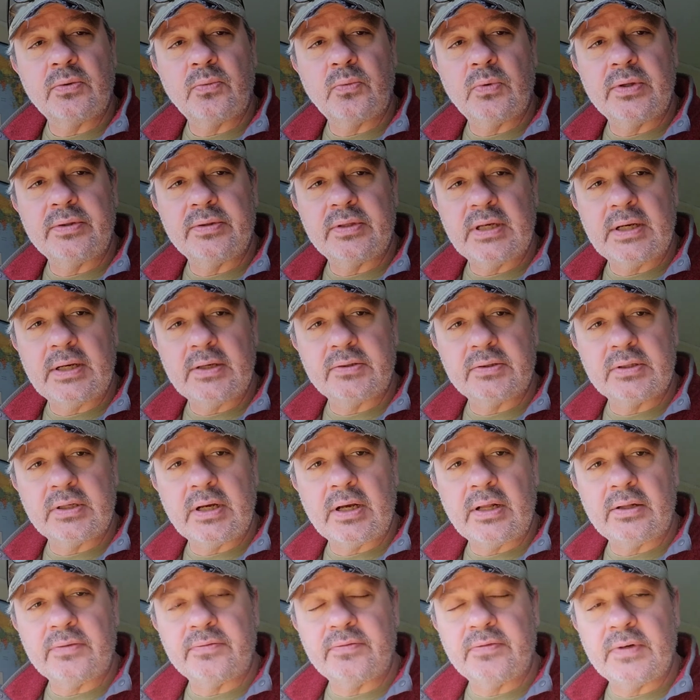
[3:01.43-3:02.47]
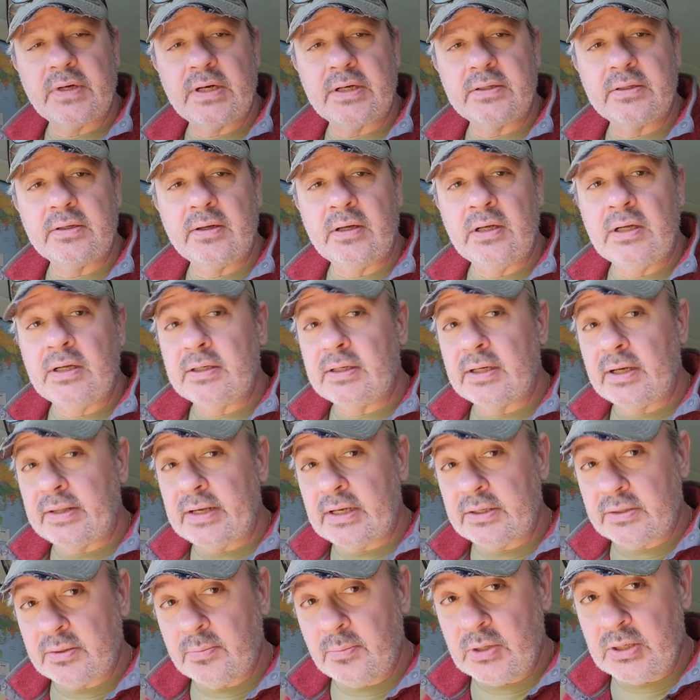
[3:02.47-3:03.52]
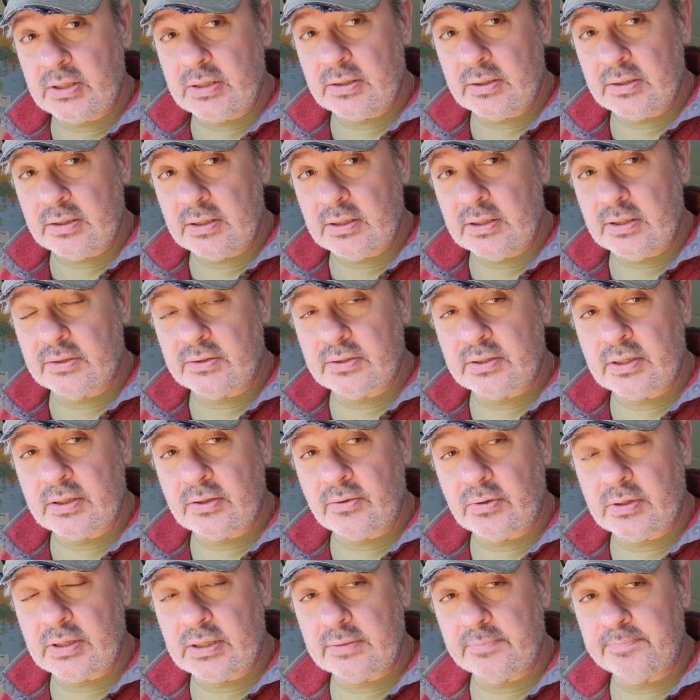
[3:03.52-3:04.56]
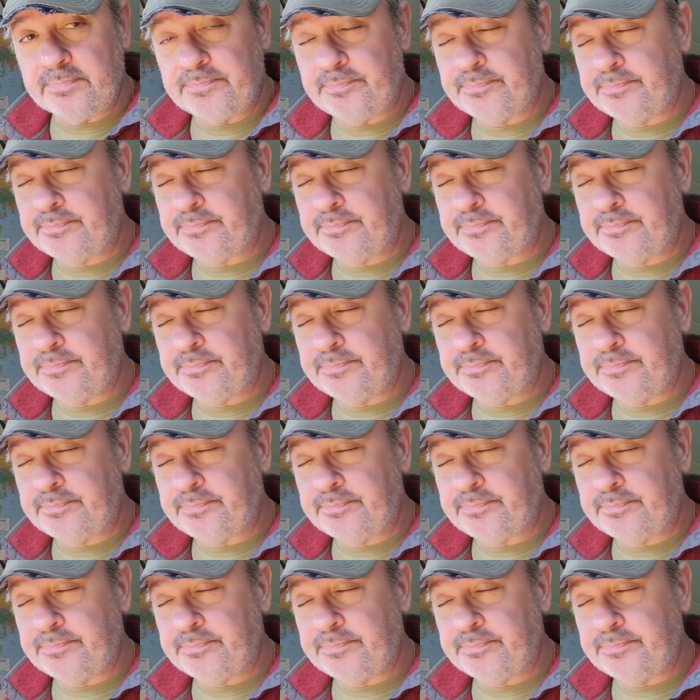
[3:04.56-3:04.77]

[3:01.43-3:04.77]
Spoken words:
a $1,000 fine. Now that to me is tyranny.